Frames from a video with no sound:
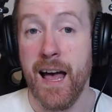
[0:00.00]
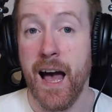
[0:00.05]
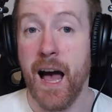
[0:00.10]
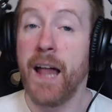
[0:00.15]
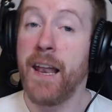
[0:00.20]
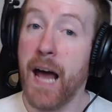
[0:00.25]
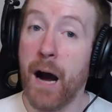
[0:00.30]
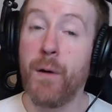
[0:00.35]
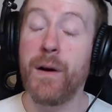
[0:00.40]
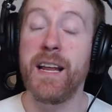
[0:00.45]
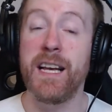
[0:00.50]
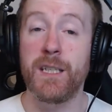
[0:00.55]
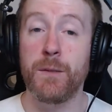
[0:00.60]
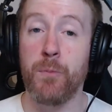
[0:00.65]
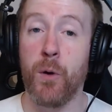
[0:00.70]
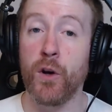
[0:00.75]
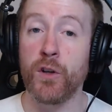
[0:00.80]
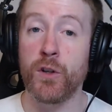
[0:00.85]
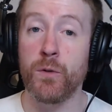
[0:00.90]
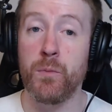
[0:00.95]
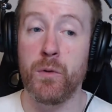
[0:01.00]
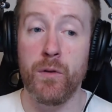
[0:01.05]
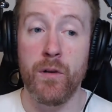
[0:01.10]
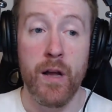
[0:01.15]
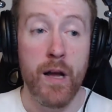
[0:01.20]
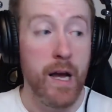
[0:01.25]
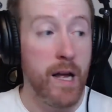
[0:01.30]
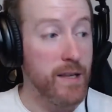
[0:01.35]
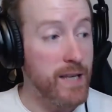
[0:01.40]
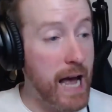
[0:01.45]
And now it is possible
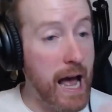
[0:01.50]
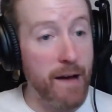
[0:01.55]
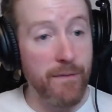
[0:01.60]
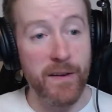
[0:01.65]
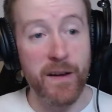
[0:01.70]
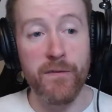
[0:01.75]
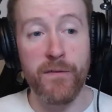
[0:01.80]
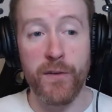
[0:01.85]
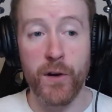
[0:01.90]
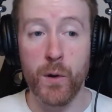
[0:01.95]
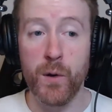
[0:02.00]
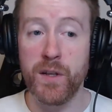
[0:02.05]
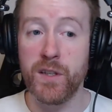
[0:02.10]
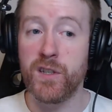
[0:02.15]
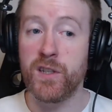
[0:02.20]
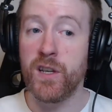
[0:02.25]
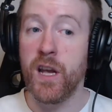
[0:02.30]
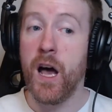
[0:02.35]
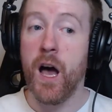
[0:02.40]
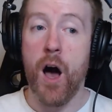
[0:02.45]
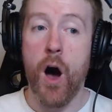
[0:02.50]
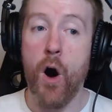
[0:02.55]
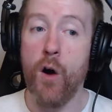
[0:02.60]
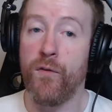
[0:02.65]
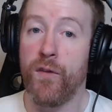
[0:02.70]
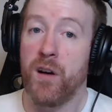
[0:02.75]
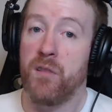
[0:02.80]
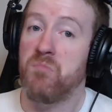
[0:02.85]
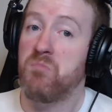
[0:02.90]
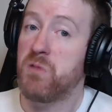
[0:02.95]
to have influence
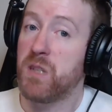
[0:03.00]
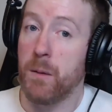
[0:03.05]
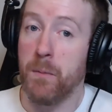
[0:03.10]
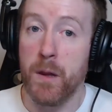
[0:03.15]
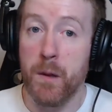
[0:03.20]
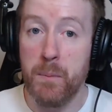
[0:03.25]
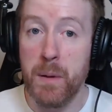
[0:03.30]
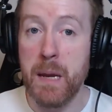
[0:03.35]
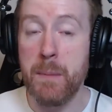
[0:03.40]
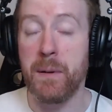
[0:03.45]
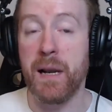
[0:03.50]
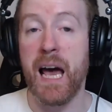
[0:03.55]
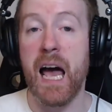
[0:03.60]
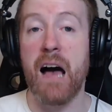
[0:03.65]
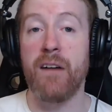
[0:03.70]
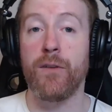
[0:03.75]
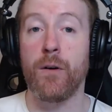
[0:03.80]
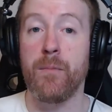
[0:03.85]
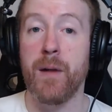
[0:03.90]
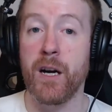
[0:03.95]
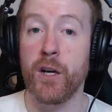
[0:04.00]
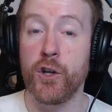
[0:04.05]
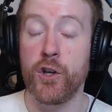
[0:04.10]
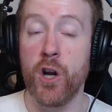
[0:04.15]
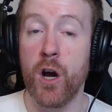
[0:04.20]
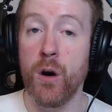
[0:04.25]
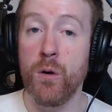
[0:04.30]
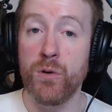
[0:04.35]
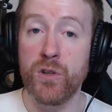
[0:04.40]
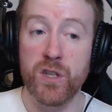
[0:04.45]
over some of the people I have on my
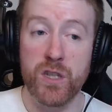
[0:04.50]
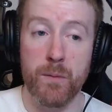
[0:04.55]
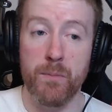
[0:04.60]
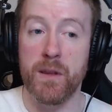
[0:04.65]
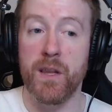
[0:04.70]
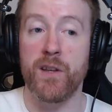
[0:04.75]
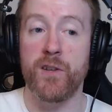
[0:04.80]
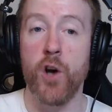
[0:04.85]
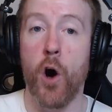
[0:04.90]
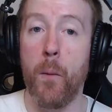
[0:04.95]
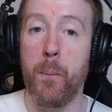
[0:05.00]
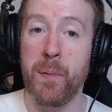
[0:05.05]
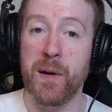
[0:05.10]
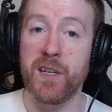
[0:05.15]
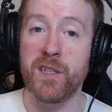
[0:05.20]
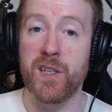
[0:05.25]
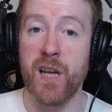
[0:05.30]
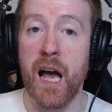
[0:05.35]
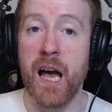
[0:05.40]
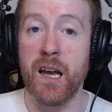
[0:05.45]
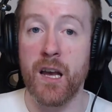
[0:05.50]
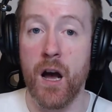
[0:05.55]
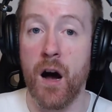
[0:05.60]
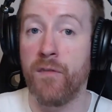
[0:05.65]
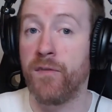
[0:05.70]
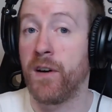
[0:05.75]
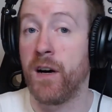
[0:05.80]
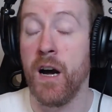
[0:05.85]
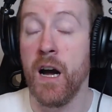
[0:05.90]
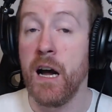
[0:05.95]
shows, some of the topics I
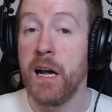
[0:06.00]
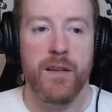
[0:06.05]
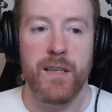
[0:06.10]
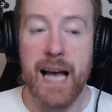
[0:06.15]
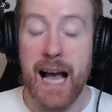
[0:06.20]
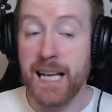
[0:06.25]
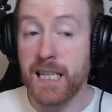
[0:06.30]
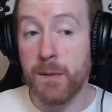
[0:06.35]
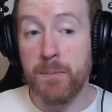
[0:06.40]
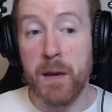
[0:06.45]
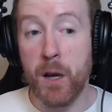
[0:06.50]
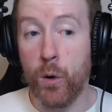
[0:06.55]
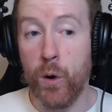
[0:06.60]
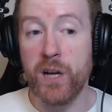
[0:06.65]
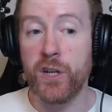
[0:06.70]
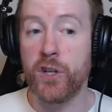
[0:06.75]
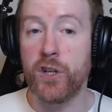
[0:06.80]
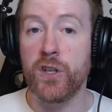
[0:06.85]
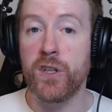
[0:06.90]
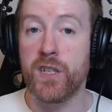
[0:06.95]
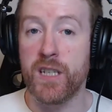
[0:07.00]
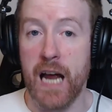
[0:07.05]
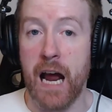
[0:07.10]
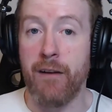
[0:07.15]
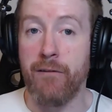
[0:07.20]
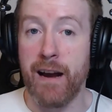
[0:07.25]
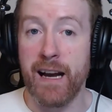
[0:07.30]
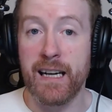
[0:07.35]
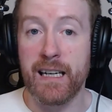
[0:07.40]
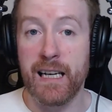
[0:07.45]
cover, to ask me questions
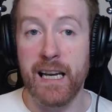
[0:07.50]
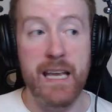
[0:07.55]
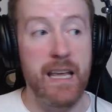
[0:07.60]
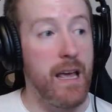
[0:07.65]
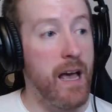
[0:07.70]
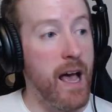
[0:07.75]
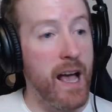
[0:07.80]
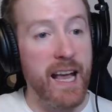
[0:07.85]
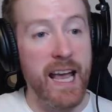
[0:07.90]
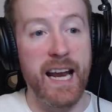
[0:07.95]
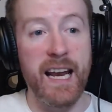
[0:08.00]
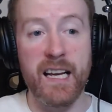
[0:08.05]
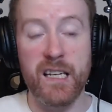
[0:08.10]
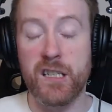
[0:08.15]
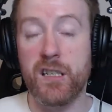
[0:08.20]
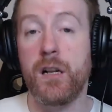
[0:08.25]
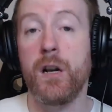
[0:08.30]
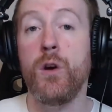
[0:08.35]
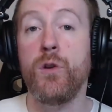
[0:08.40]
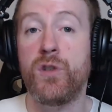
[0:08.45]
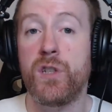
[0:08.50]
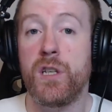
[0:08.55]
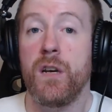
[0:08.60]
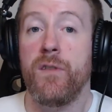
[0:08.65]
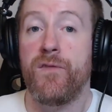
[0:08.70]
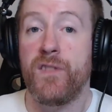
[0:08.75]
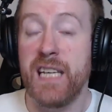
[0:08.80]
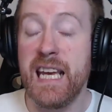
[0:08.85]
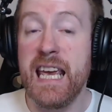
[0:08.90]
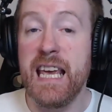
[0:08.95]
directly and get
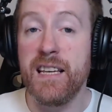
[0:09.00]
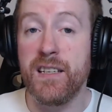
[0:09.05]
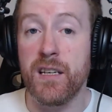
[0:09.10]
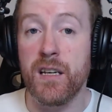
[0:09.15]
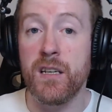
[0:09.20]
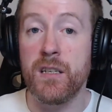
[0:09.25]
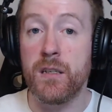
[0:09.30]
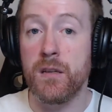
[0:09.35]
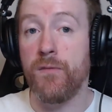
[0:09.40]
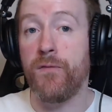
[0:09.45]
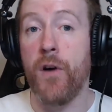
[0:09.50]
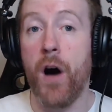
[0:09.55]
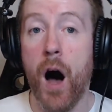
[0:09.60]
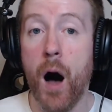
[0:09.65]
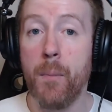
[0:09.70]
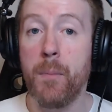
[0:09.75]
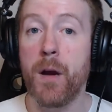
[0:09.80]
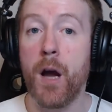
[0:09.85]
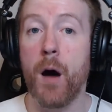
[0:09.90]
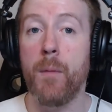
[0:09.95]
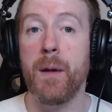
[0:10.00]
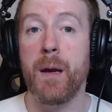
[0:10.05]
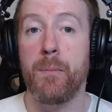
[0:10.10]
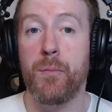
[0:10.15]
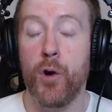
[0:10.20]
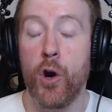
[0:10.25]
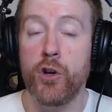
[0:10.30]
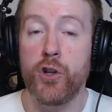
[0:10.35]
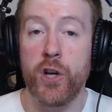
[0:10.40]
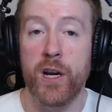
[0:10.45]
exclusive teasers for upcoming
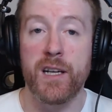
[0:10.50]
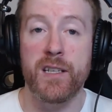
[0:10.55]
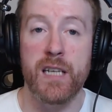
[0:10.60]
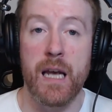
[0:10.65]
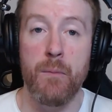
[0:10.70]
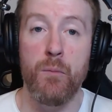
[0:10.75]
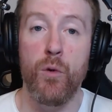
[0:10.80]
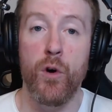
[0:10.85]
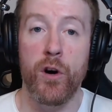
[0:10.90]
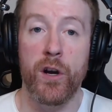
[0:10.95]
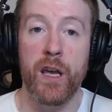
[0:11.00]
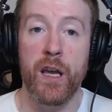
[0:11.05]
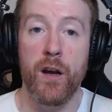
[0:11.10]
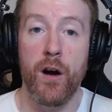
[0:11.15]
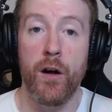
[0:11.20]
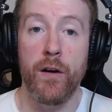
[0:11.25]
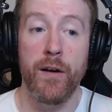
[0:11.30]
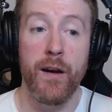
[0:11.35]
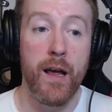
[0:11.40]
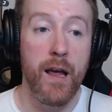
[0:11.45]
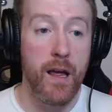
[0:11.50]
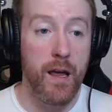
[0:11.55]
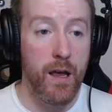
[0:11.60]
projects I'm working on.